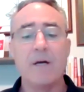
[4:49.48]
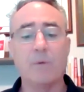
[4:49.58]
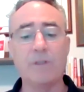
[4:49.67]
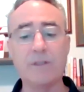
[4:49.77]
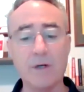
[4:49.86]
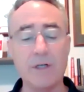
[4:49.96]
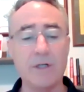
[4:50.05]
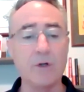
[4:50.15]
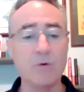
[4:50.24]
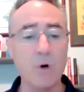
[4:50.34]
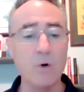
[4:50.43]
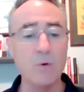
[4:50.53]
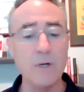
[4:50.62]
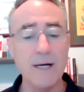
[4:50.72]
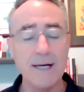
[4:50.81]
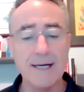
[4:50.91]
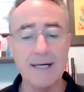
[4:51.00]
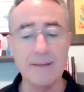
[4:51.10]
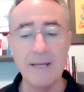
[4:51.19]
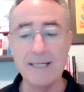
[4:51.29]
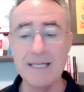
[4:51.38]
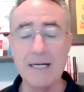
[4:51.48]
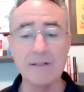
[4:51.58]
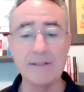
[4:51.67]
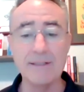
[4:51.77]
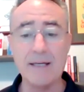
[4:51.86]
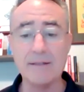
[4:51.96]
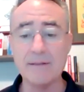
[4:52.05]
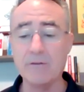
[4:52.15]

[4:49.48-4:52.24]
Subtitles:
We started to grow and get out of debt.